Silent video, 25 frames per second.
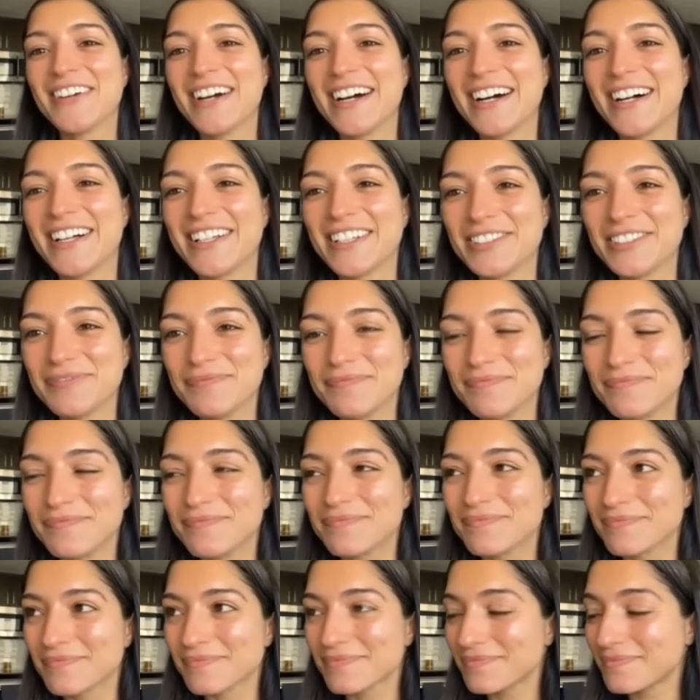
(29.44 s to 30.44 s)
Well,
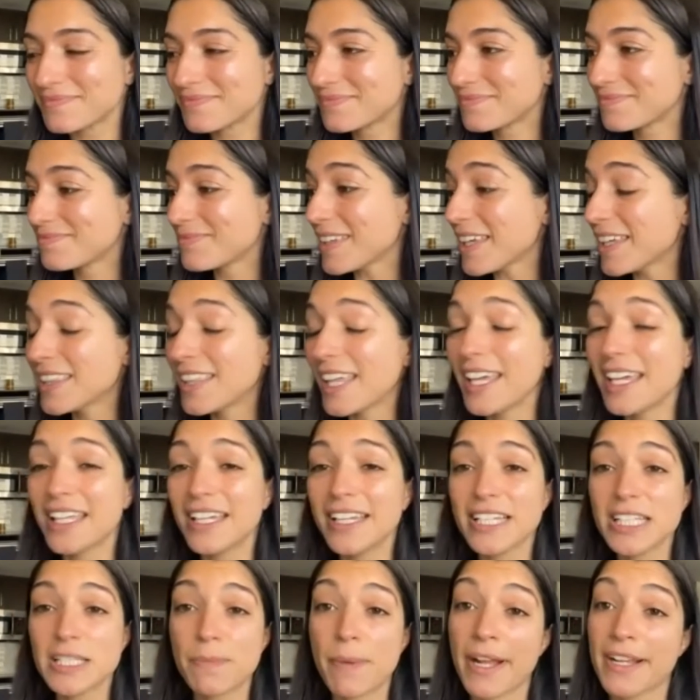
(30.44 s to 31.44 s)
they can
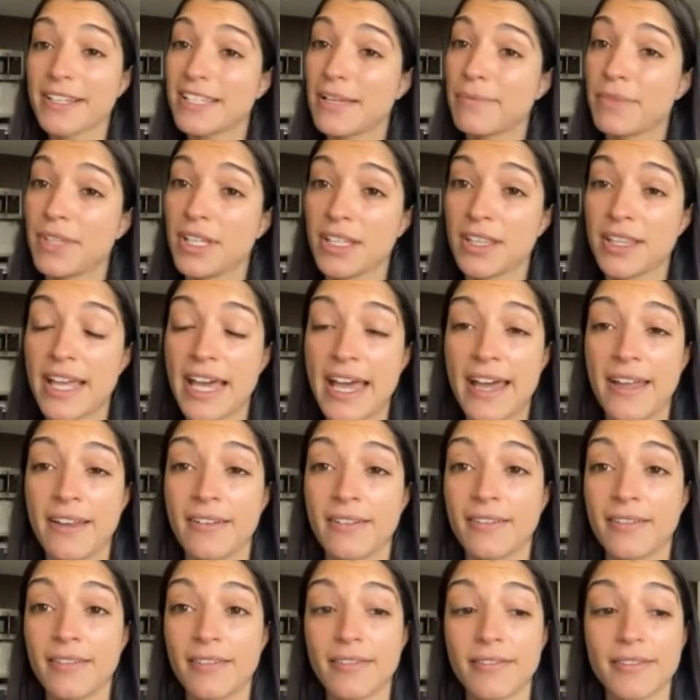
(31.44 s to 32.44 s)
expect something
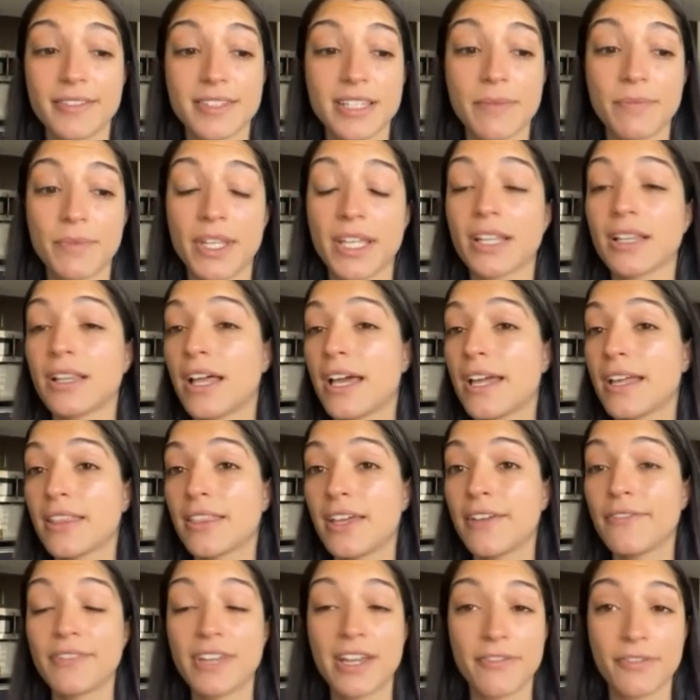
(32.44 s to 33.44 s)
like they've
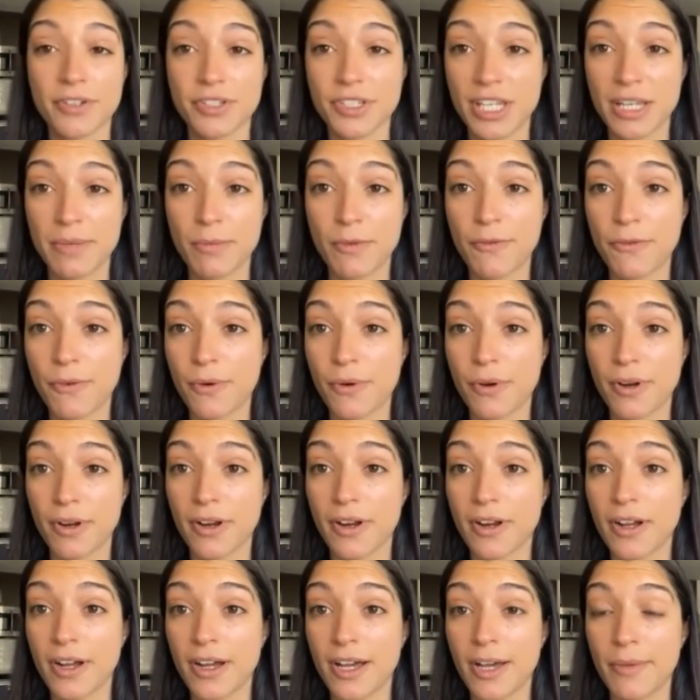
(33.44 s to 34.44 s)
never seen before
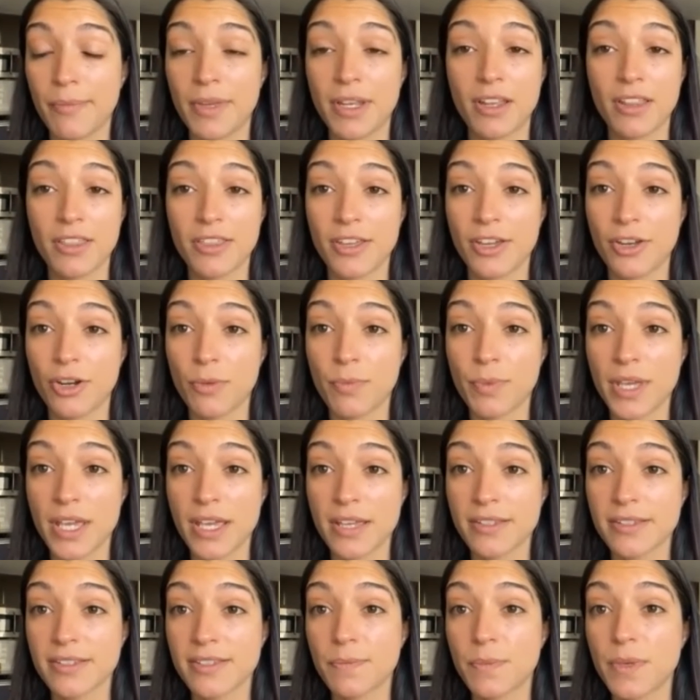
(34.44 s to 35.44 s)
in a theater
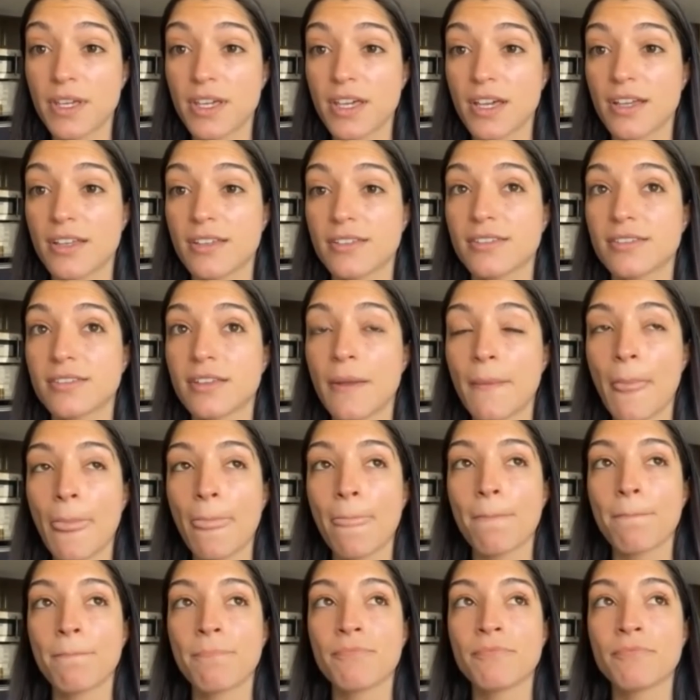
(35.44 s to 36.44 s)
piece because
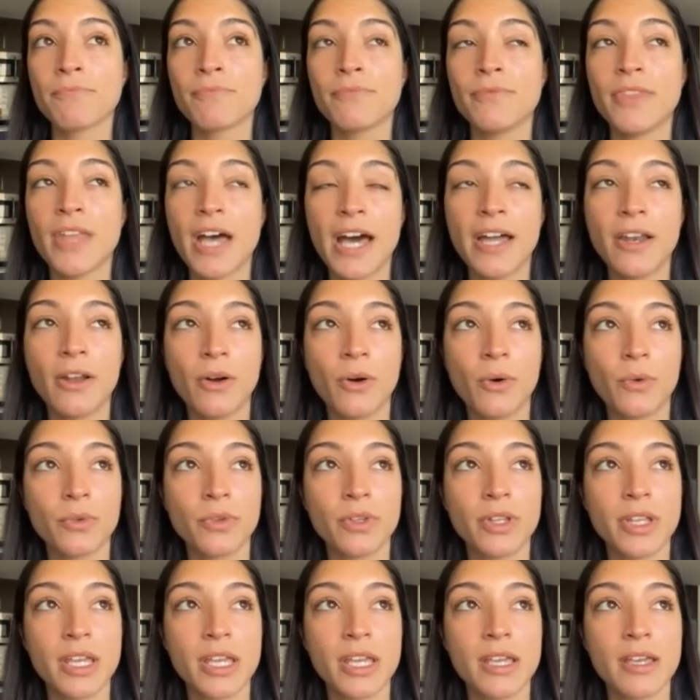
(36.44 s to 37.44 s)
not
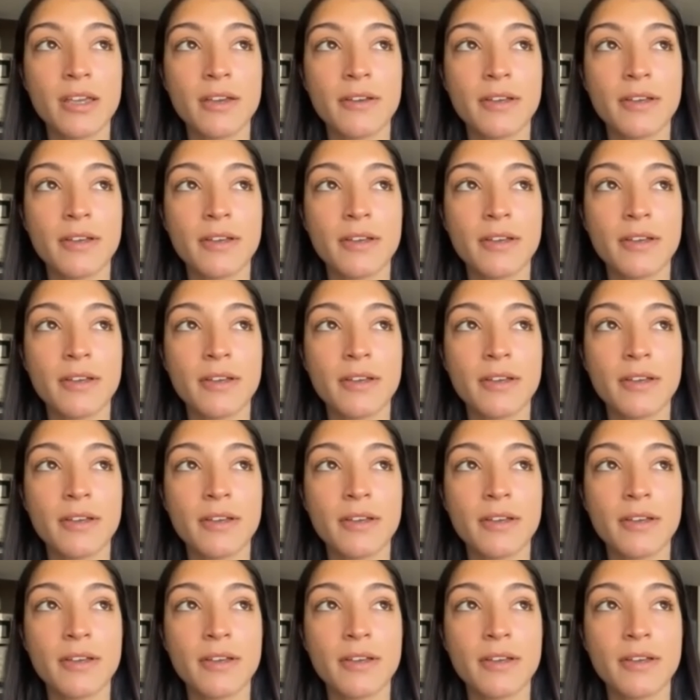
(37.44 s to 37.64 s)
only